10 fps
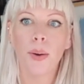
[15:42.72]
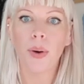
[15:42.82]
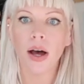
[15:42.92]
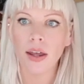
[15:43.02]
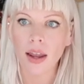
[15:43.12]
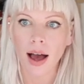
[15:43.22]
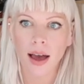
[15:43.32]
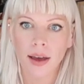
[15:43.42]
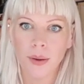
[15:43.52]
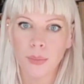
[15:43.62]
but
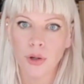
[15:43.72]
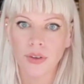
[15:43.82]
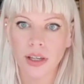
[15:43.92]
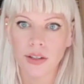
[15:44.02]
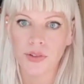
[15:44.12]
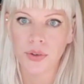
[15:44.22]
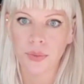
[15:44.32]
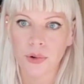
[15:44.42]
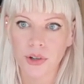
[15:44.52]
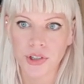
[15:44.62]
I'm moving into a
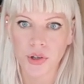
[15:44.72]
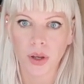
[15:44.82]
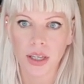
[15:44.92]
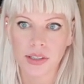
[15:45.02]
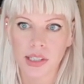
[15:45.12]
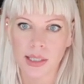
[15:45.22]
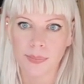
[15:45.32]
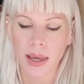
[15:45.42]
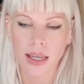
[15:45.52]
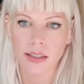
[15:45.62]
more joyous
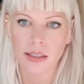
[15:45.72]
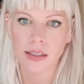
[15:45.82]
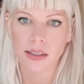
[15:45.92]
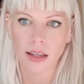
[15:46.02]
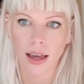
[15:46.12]
space,